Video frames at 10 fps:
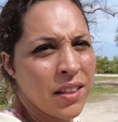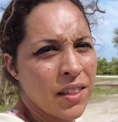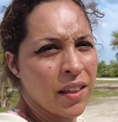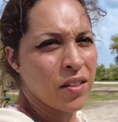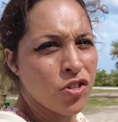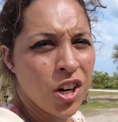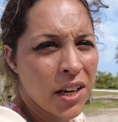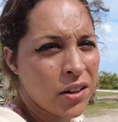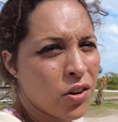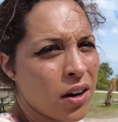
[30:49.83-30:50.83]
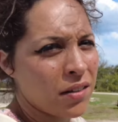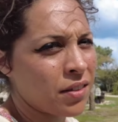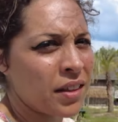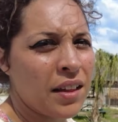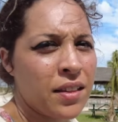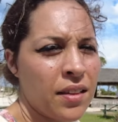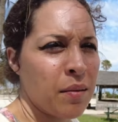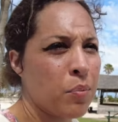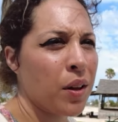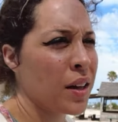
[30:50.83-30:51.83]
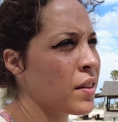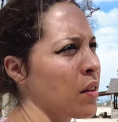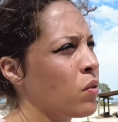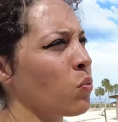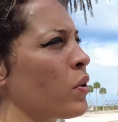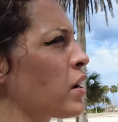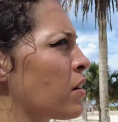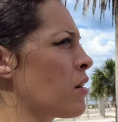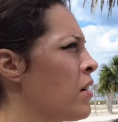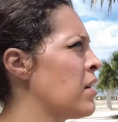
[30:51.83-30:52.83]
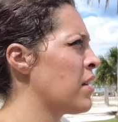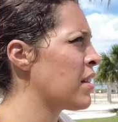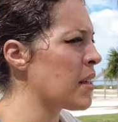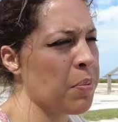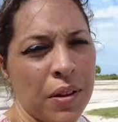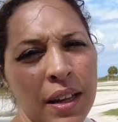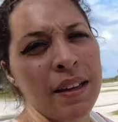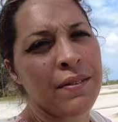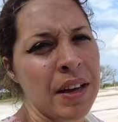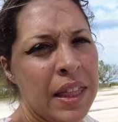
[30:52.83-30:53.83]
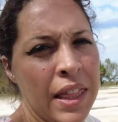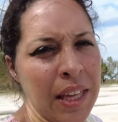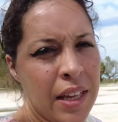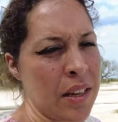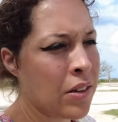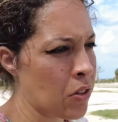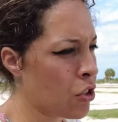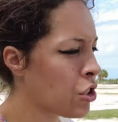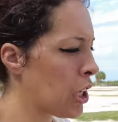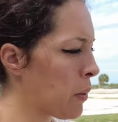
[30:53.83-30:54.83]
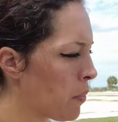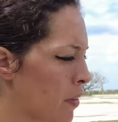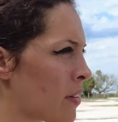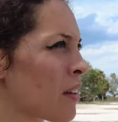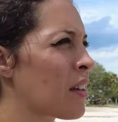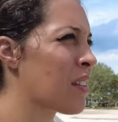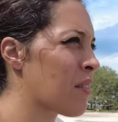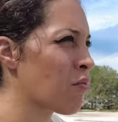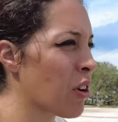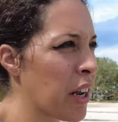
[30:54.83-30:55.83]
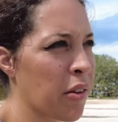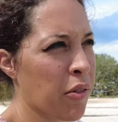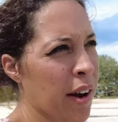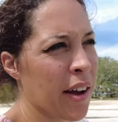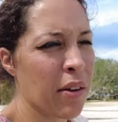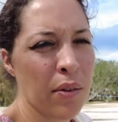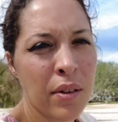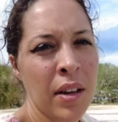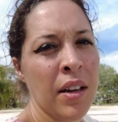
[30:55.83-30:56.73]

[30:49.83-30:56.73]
this giant cross, and that symbolizes where they believe the ships ran aground